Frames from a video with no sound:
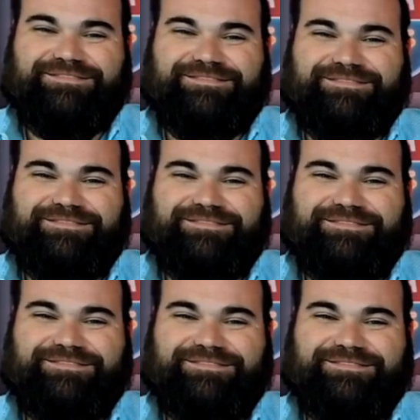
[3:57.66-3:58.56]

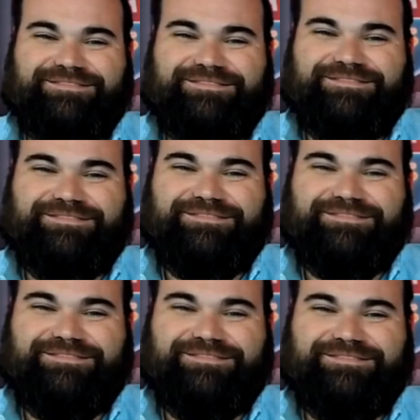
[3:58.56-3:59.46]

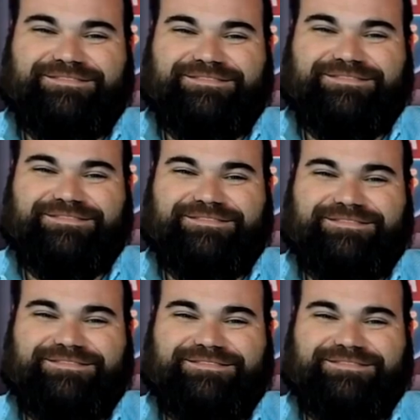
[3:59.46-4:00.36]

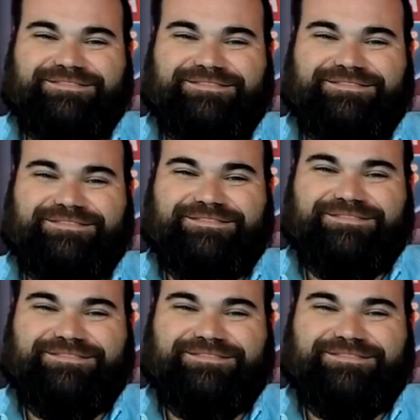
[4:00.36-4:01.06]
No words are spoken by the person on screen.